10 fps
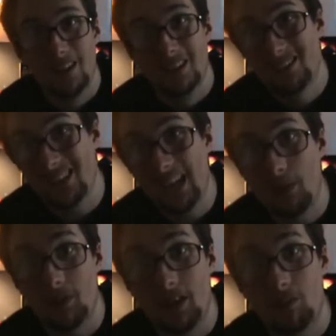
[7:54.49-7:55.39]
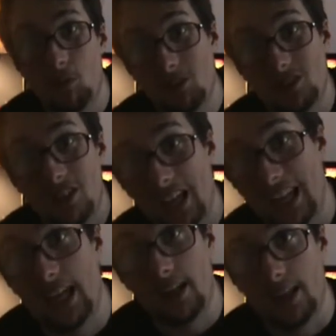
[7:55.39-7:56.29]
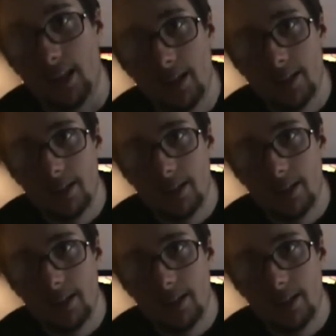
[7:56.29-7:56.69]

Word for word: It's like, yeah, well, the evil wizard's gonna kill you.